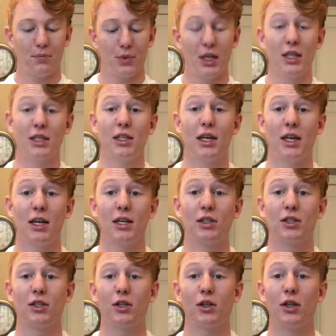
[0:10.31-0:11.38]
This
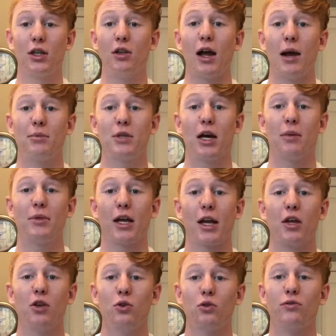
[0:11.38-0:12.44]
is the laptop that I
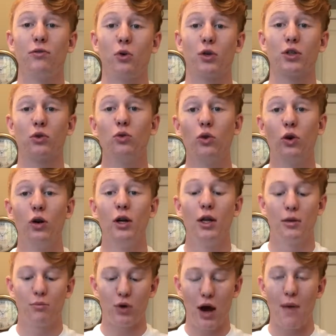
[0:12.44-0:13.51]
use for school
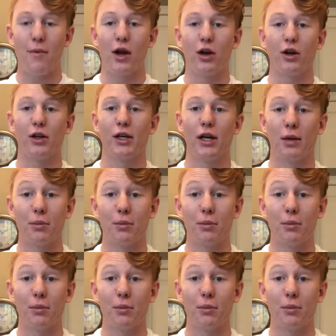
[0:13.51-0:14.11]
primarily.